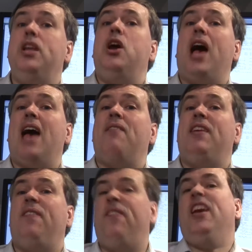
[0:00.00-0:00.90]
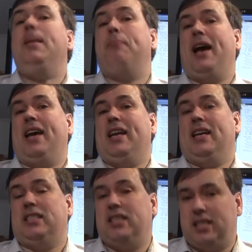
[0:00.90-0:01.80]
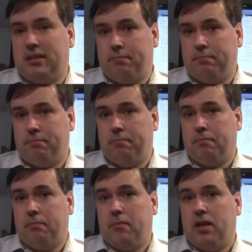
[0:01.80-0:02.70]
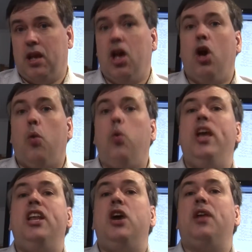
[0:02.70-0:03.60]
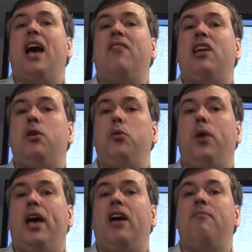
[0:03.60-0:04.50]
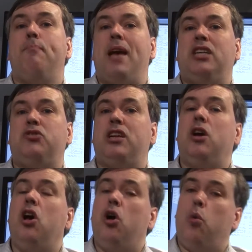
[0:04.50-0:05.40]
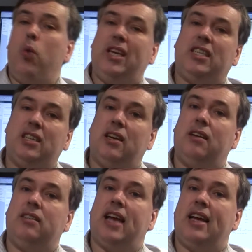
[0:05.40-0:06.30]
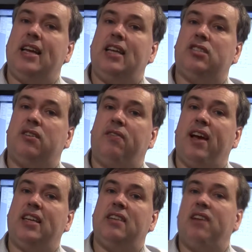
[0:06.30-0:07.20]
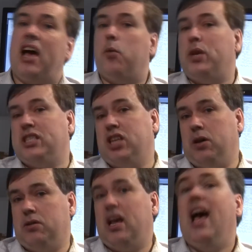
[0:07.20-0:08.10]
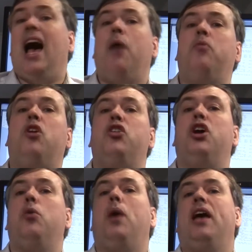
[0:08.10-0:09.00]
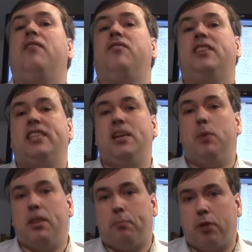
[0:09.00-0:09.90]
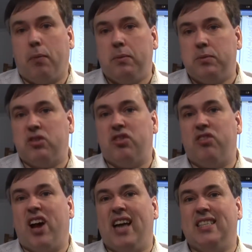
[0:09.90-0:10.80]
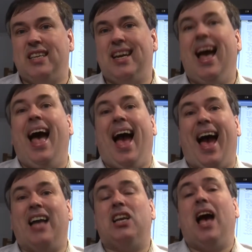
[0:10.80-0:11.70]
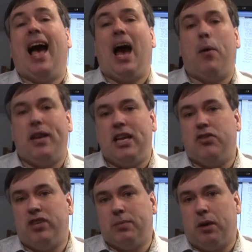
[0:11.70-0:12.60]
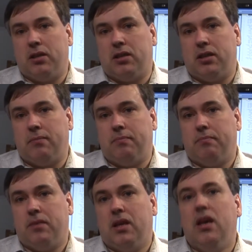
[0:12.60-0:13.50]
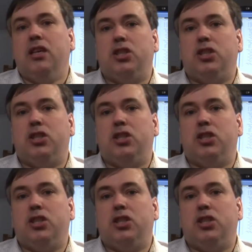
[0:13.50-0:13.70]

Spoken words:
because if we don't have any feedback in our system, we don't have any way of measuring which techniques are effective and which don't. And we've got no way of seeing whether problems are arising and how we need to respond to them.